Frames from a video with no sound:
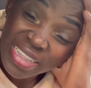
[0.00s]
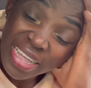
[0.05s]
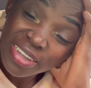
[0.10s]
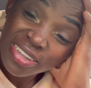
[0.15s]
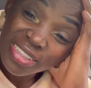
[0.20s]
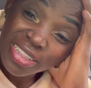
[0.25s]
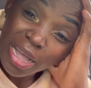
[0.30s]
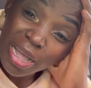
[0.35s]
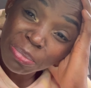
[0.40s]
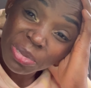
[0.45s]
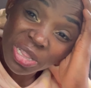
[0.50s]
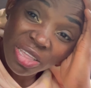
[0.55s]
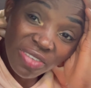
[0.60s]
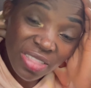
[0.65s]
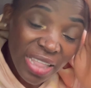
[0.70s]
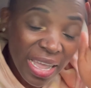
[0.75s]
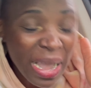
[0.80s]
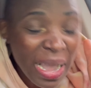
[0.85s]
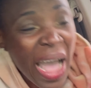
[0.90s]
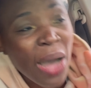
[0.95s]
I could not believe it.
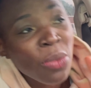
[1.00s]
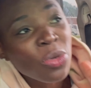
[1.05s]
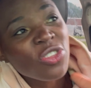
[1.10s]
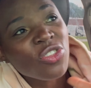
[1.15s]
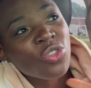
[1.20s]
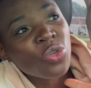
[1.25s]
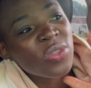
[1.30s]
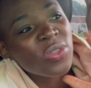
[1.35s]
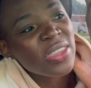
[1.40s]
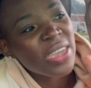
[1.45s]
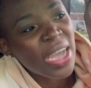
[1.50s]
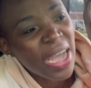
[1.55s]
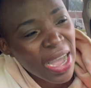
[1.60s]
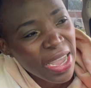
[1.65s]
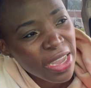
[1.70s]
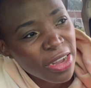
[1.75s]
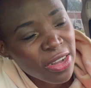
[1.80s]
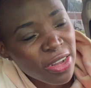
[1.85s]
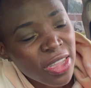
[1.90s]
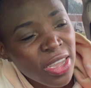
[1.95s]
Like I was so
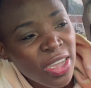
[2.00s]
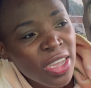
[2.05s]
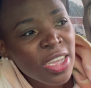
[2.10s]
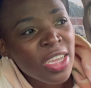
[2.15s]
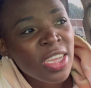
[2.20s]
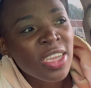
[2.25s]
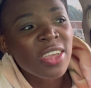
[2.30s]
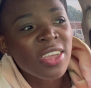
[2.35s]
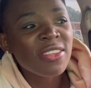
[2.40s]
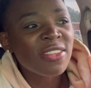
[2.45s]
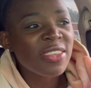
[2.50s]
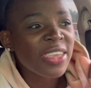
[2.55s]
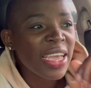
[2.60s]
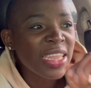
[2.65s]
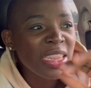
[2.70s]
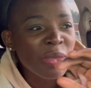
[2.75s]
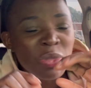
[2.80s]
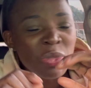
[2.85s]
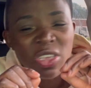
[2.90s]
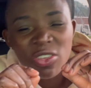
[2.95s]
tired because the
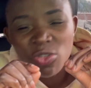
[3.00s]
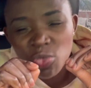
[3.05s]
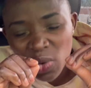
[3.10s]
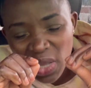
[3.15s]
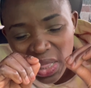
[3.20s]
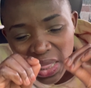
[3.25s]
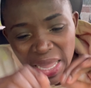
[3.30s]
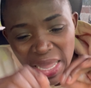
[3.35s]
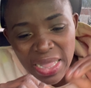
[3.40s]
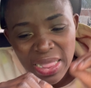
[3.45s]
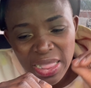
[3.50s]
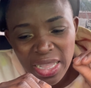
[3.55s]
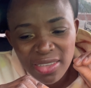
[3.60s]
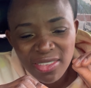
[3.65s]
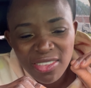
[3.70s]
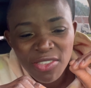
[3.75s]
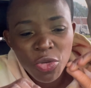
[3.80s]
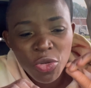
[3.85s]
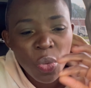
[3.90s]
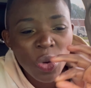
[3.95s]
enemy is
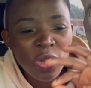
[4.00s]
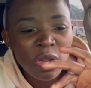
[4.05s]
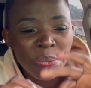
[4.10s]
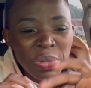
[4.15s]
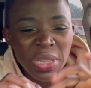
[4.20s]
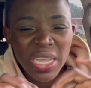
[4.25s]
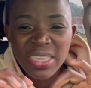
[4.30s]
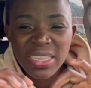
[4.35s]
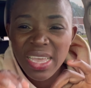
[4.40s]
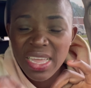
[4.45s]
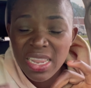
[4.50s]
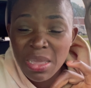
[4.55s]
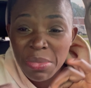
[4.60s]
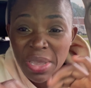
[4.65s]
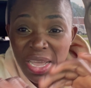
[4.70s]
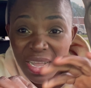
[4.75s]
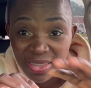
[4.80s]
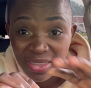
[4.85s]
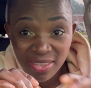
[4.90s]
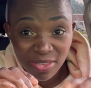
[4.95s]
relentless. If you want to play the
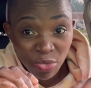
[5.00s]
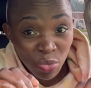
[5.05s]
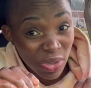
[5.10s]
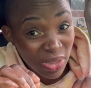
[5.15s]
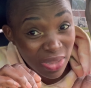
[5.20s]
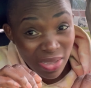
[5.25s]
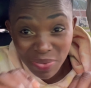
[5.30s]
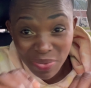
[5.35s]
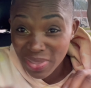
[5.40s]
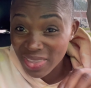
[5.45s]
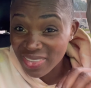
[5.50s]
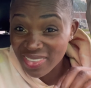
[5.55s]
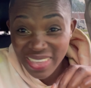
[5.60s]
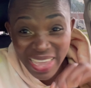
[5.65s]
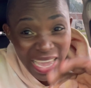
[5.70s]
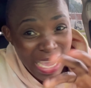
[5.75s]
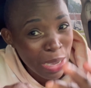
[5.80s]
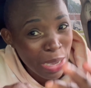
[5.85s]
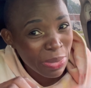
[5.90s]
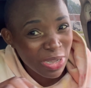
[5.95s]
enemy at this with this
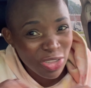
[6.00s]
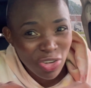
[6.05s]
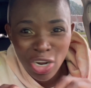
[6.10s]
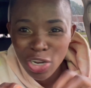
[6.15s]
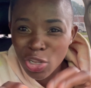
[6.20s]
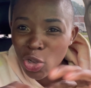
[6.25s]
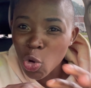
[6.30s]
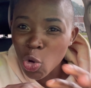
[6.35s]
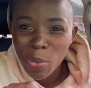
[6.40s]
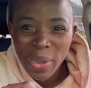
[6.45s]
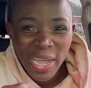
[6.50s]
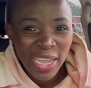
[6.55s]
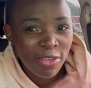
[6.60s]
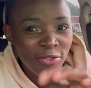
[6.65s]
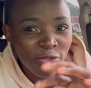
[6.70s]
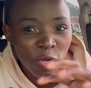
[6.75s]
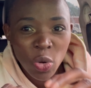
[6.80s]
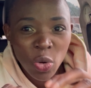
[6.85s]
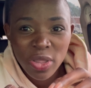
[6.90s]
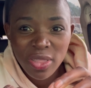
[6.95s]
game and try to go back and
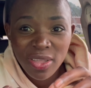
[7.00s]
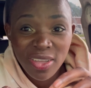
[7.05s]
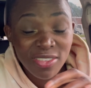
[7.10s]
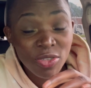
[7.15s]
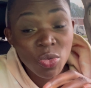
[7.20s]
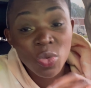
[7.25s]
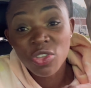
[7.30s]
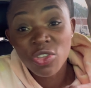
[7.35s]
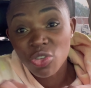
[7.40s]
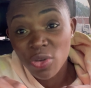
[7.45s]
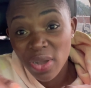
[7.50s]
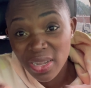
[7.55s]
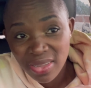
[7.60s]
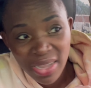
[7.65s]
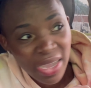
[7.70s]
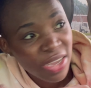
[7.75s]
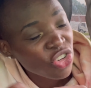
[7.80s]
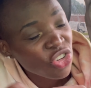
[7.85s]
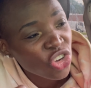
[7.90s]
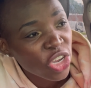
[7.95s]
forth because he wants your
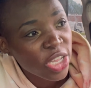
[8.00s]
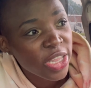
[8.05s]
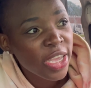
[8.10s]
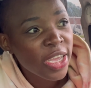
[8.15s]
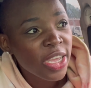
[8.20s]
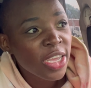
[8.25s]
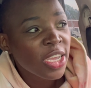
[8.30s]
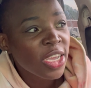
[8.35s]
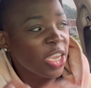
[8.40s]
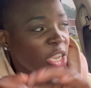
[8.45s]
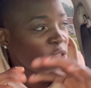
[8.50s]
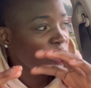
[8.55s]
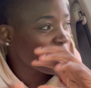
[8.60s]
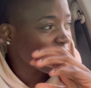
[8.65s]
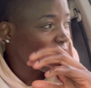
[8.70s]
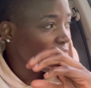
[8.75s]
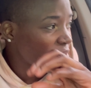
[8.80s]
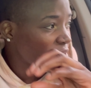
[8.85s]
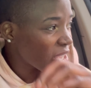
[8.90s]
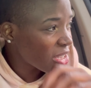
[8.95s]
attention, he knows
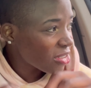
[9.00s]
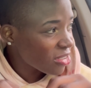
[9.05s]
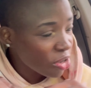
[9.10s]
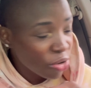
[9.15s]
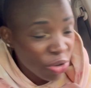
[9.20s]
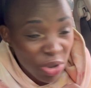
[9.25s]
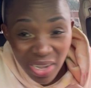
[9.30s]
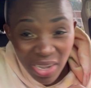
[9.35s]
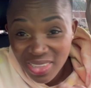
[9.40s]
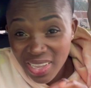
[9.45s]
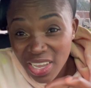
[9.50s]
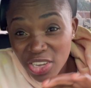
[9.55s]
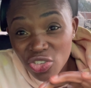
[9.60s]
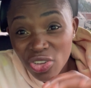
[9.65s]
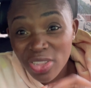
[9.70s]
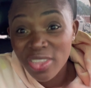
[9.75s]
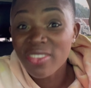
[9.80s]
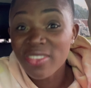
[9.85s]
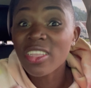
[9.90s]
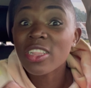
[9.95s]
that if he can steal your
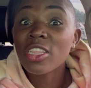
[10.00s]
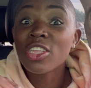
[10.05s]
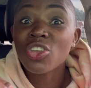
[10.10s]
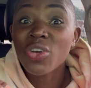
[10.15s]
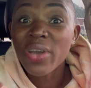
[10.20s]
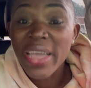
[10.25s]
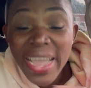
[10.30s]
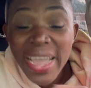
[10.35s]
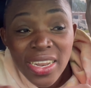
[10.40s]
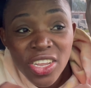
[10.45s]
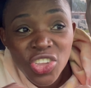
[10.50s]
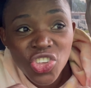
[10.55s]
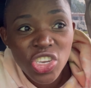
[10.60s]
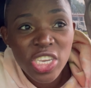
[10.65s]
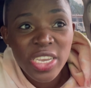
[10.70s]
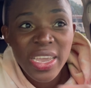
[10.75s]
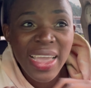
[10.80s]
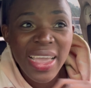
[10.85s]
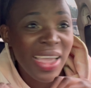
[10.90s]
attention, he's stealing your energy.